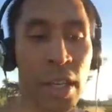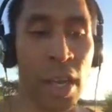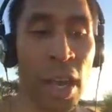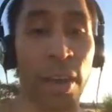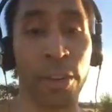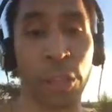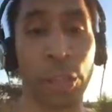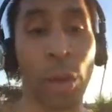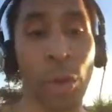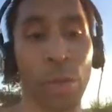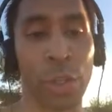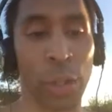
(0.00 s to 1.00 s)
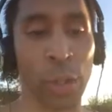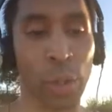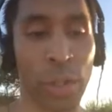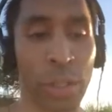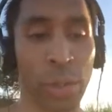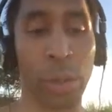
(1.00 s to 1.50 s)
have show show
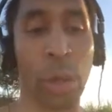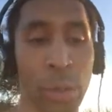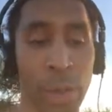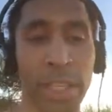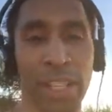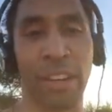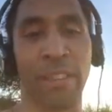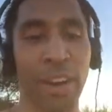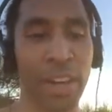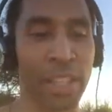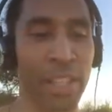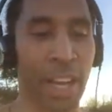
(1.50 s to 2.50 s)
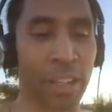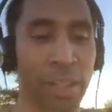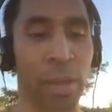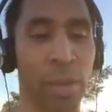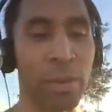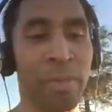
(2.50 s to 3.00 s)
low risk of heart attacks
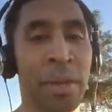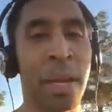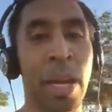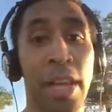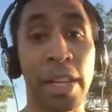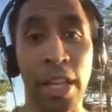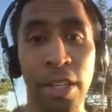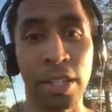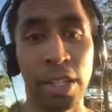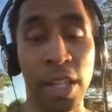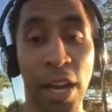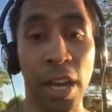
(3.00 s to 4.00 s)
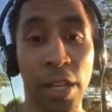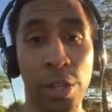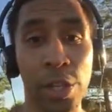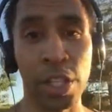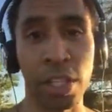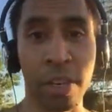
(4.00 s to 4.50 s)
though, and that uh,
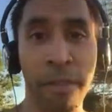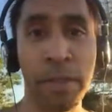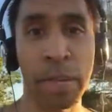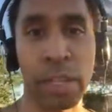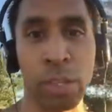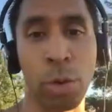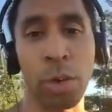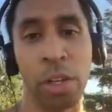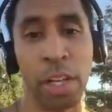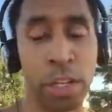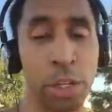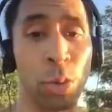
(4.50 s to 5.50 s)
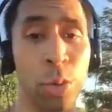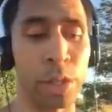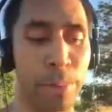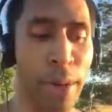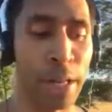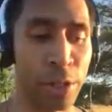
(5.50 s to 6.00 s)
there's a significant correlation
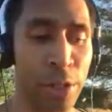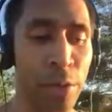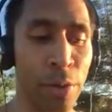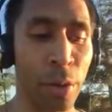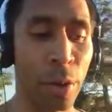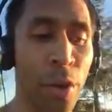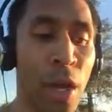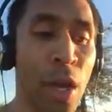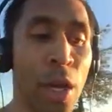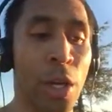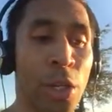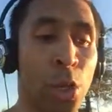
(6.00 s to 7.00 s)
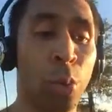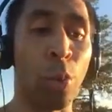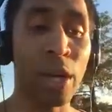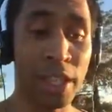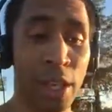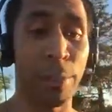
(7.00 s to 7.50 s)
towards men too though.
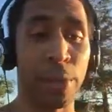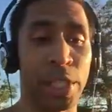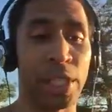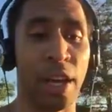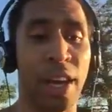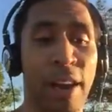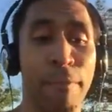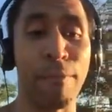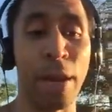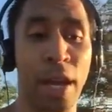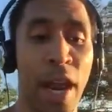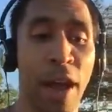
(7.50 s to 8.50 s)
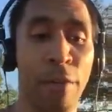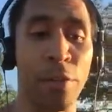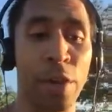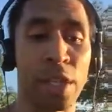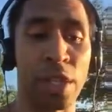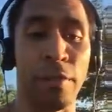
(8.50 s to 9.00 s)
twenty percent of men
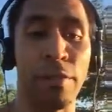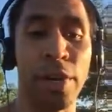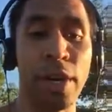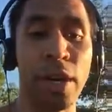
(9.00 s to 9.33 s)
have risk of